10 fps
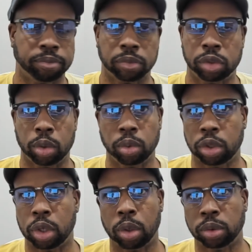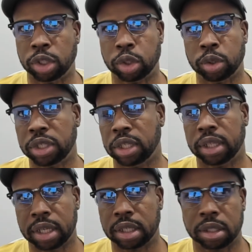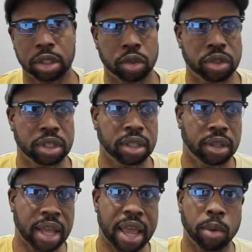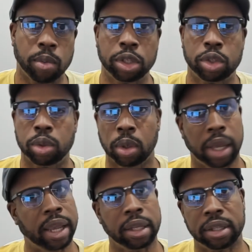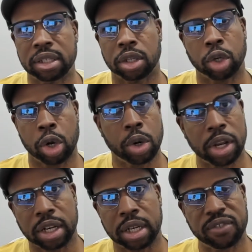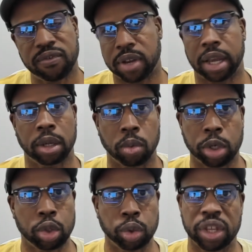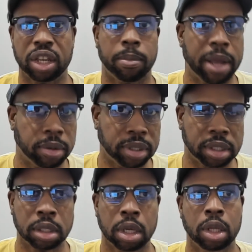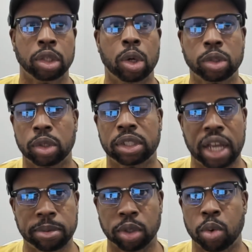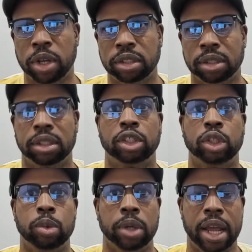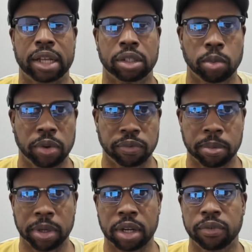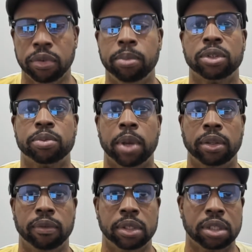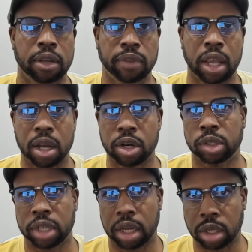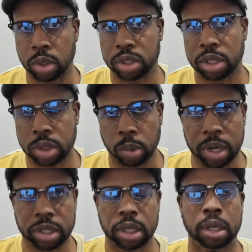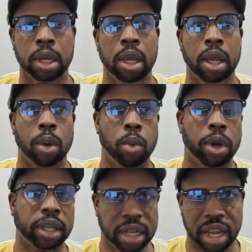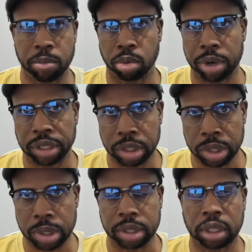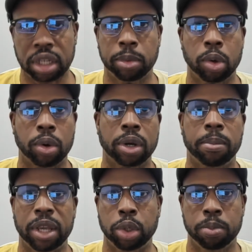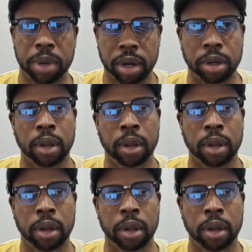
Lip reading: Did you see this? Did you see that? Hey, this occurred in this fight. What do you think about this? Those are the types of questions that you would ask someone from an interview perspective to see if they understand your situation and what can they bring to your team in order to make you better.